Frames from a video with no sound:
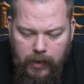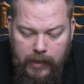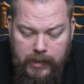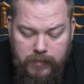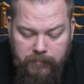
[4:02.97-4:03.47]

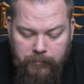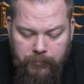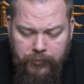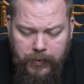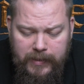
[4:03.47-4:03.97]
he's
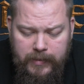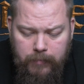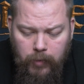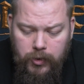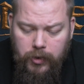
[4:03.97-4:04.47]
pretty
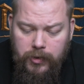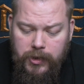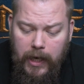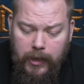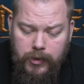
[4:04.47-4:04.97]
much
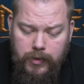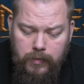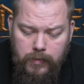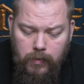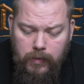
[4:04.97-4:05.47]

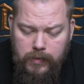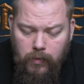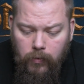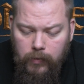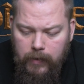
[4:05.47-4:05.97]
unchanged, so it's
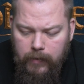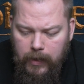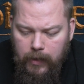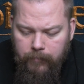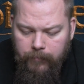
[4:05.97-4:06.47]
only
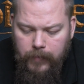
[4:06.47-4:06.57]
the